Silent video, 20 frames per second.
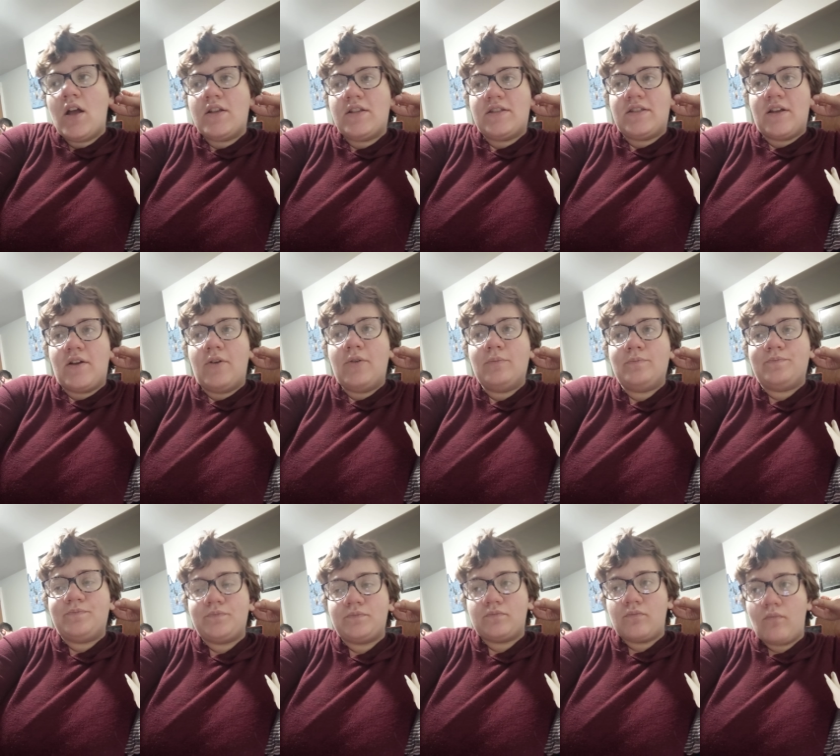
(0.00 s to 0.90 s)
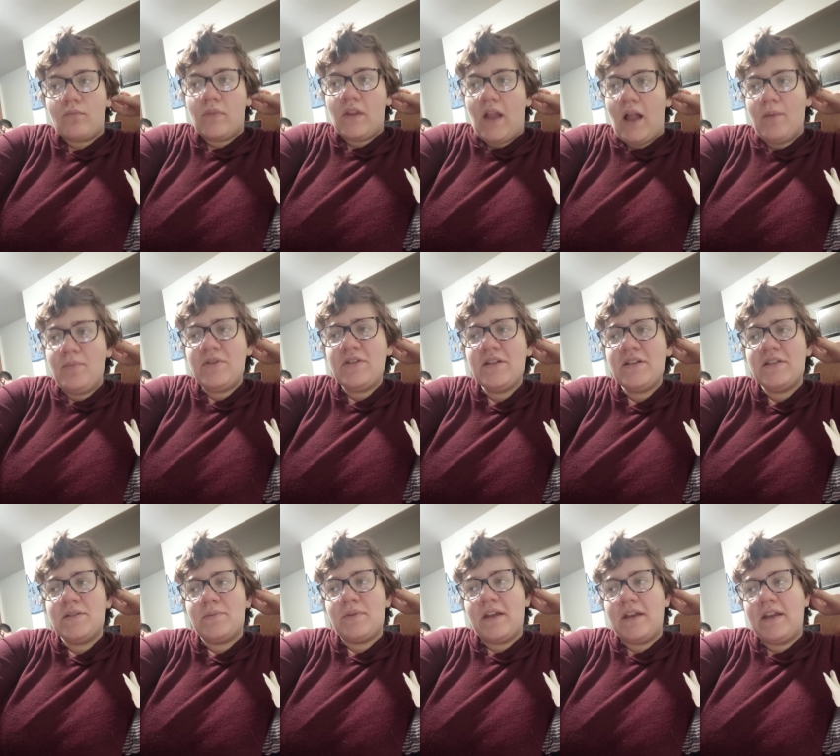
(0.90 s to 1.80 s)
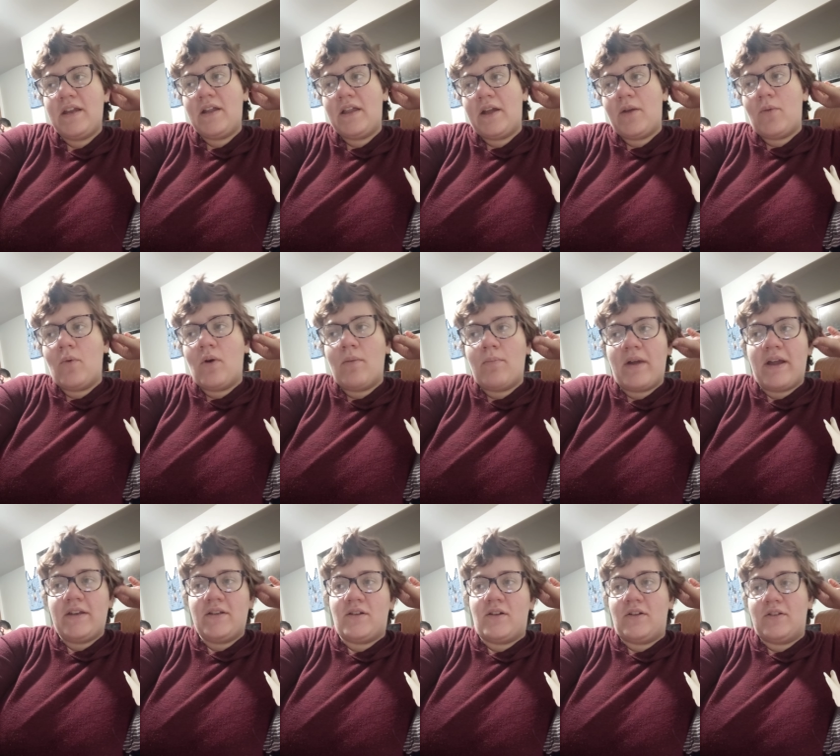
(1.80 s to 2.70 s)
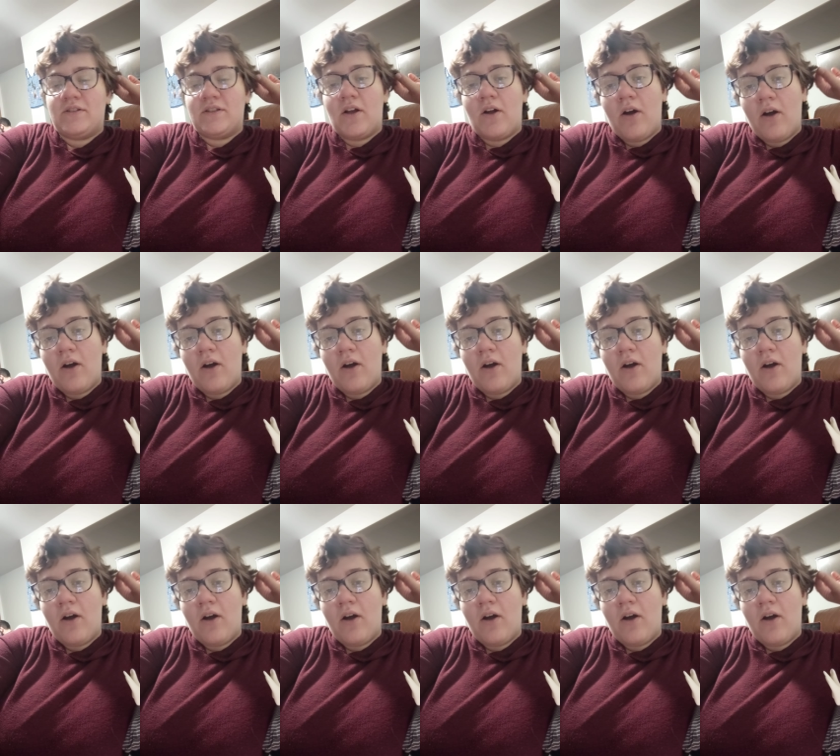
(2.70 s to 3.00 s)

So I'm just explaining like what my dolls